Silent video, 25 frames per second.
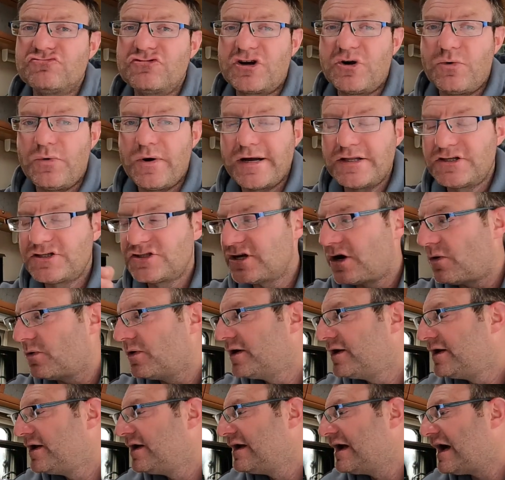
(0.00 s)
quid, so
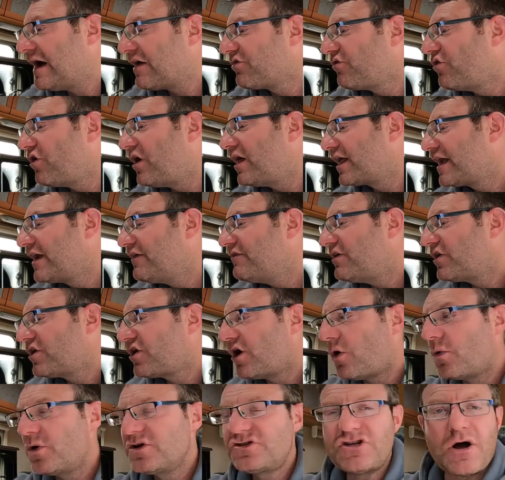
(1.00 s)
I thought I'll give it a go.